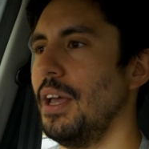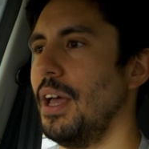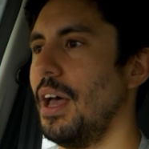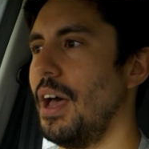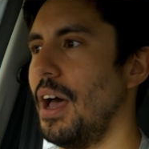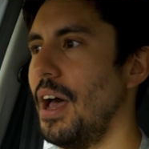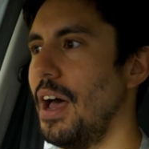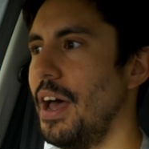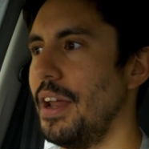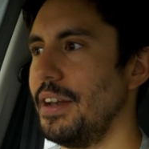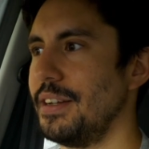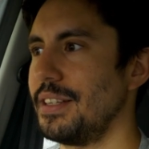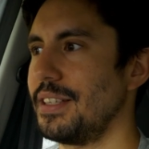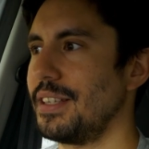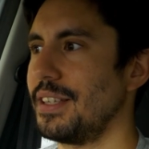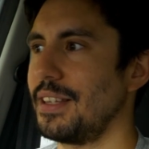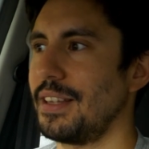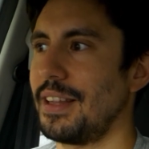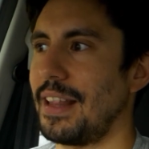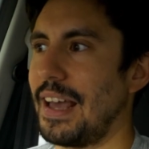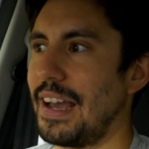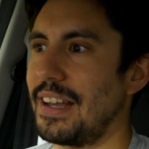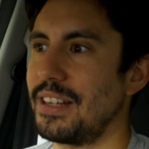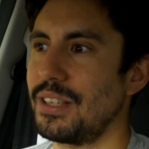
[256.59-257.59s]
And
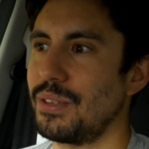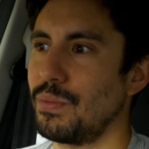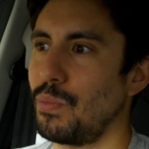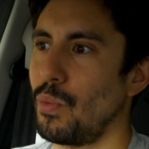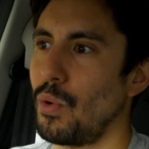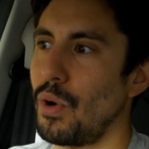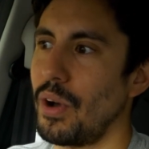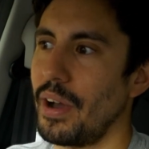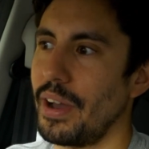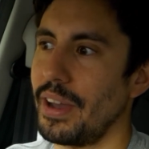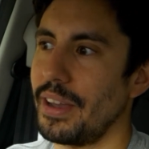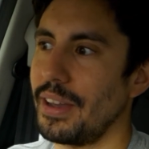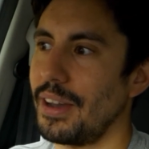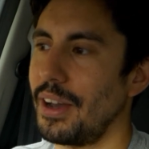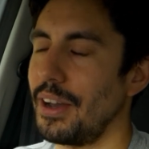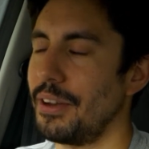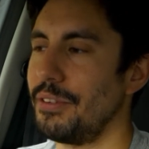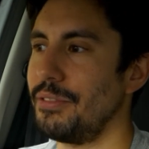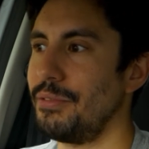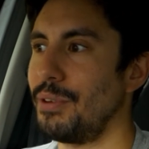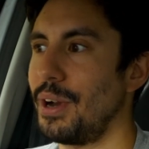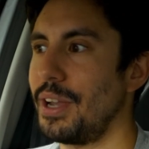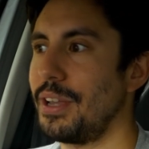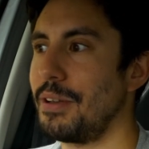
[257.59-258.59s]
that's why
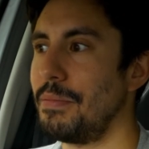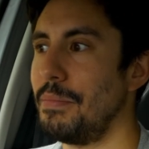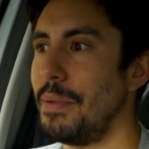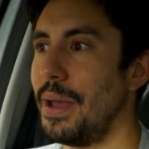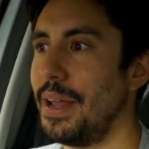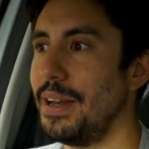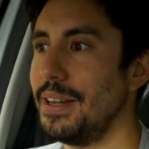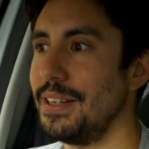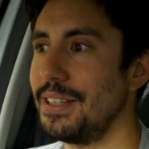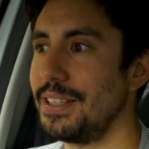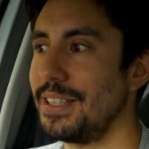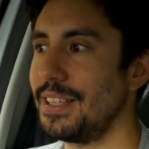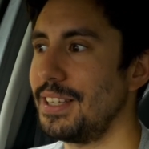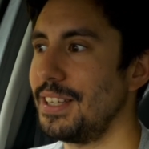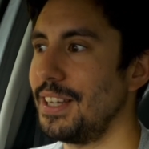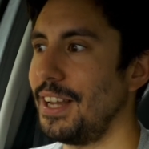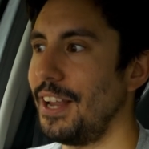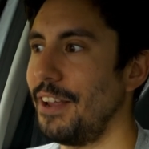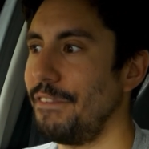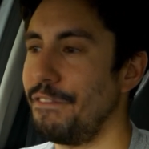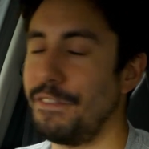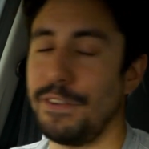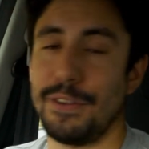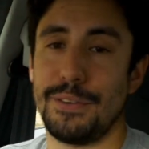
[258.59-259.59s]
I'd recommend,
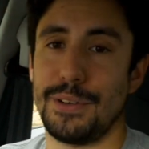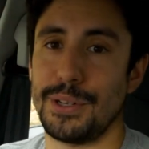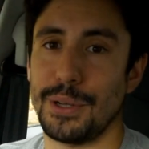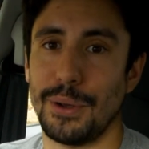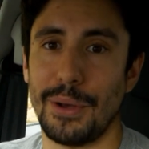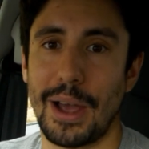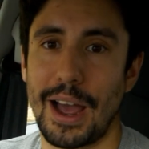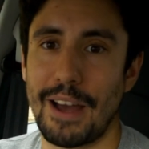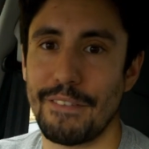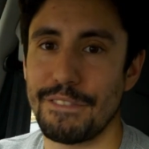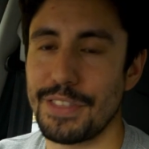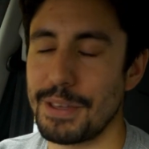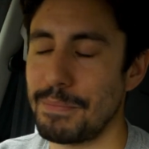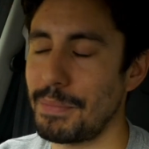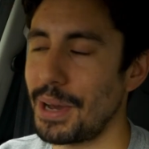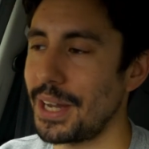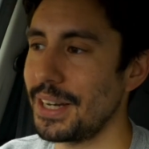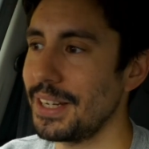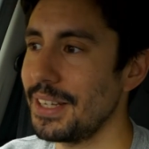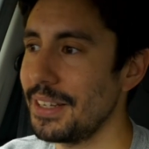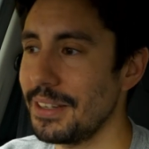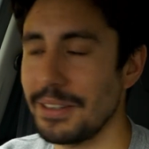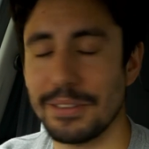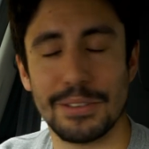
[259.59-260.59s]
if you do have the
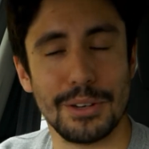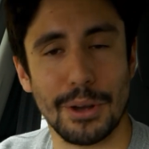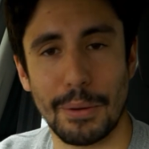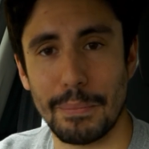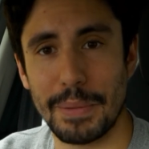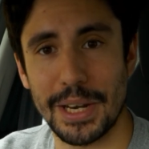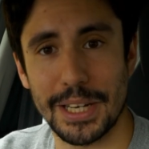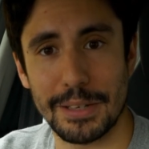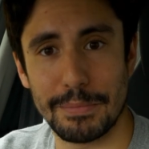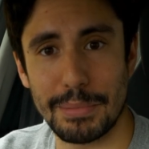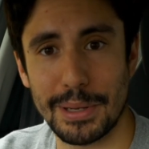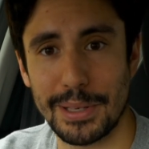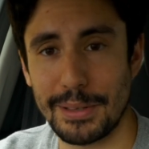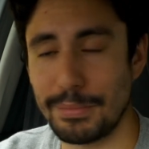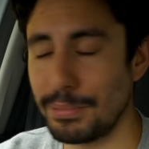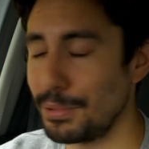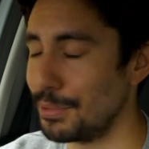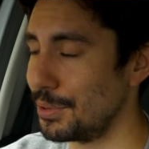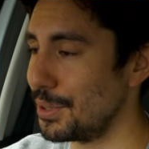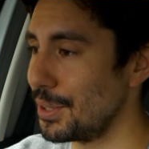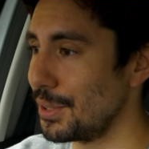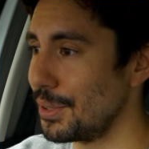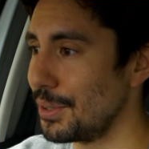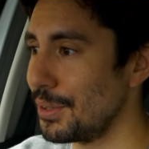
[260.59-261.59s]
money, not many
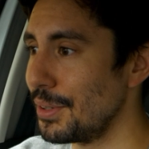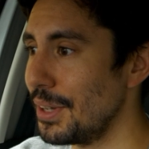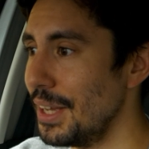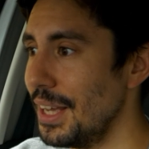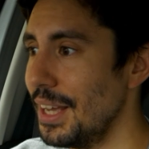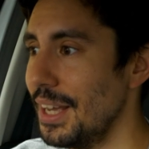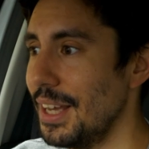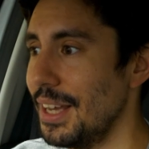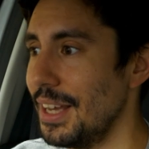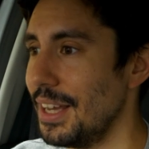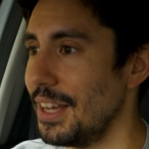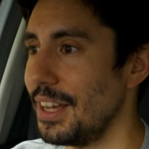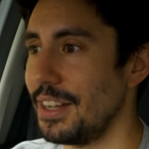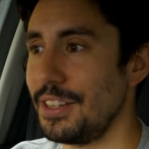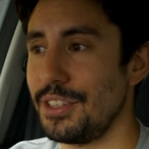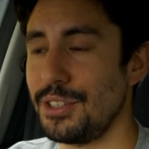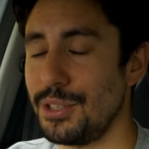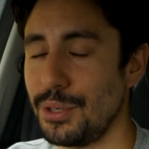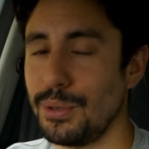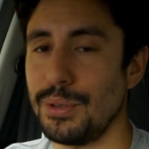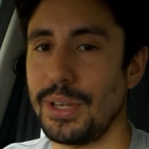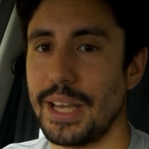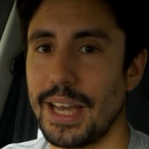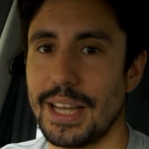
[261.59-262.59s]
people do
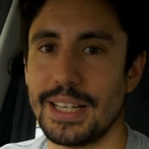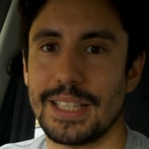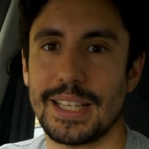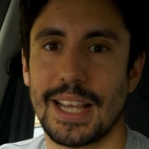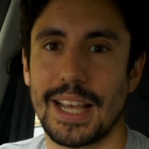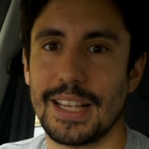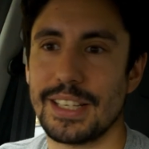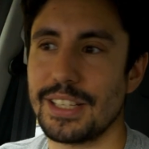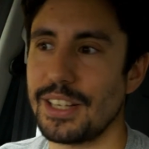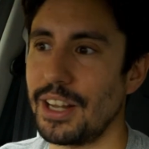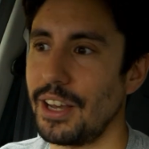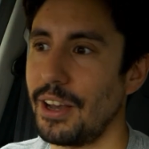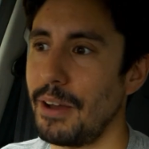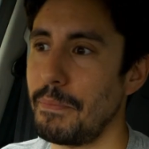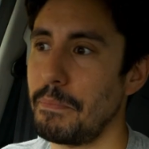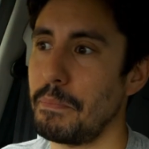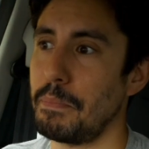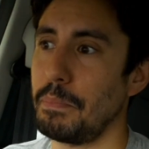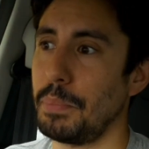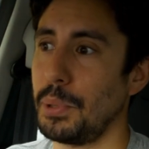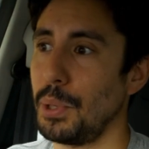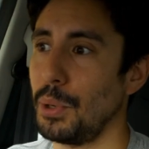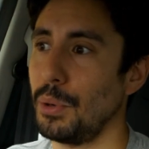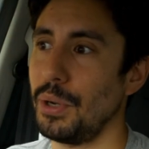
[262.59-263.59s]
get a Tesla
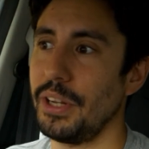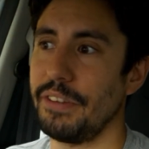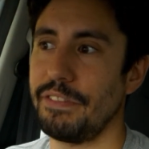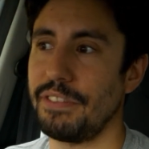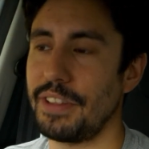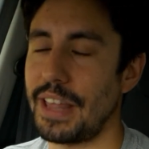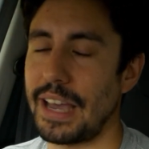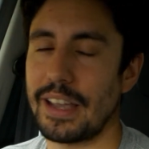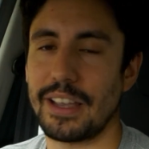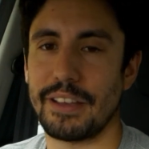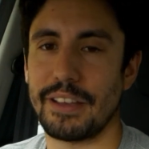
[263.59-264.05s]
purely for that